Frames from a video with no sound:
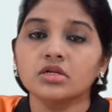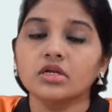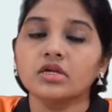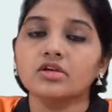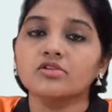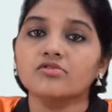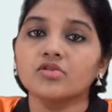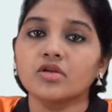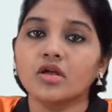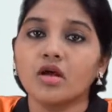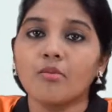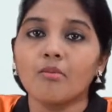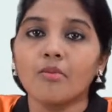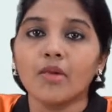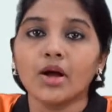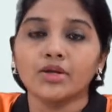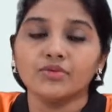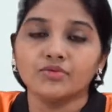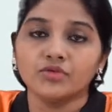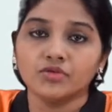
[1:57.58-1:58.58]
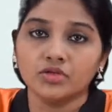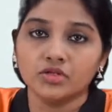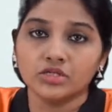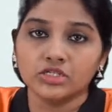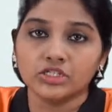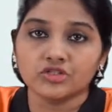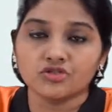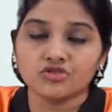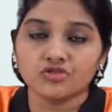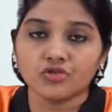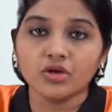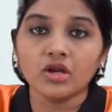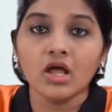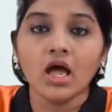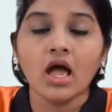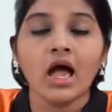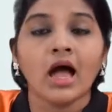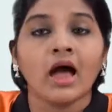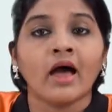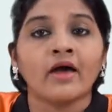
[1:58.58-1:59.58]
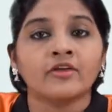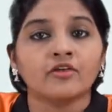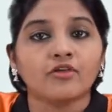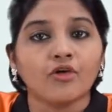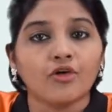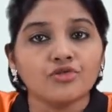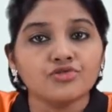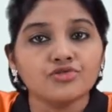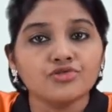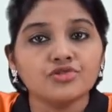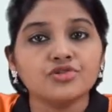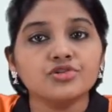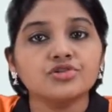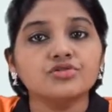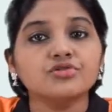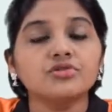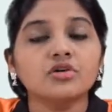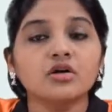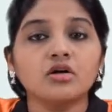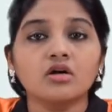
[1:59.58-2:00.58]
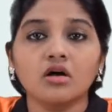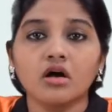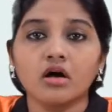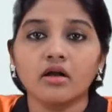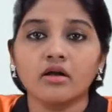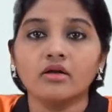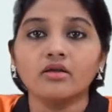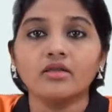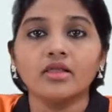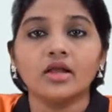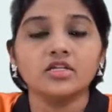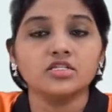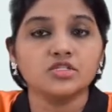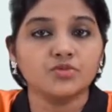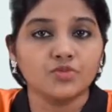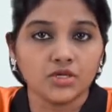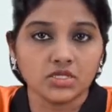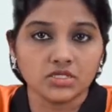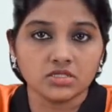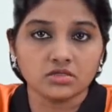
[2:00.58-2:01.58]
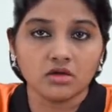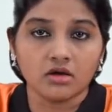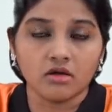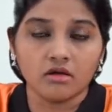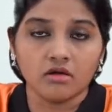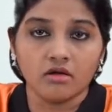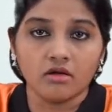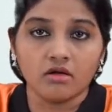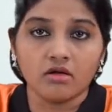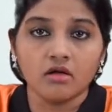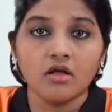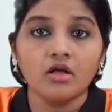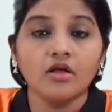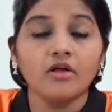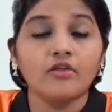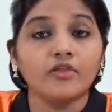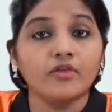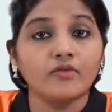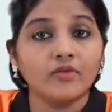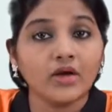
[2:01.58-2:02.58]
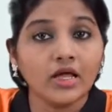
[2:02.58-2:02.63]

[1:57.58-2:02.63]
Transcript: get recombined with the electron and constitute a current that is base current. The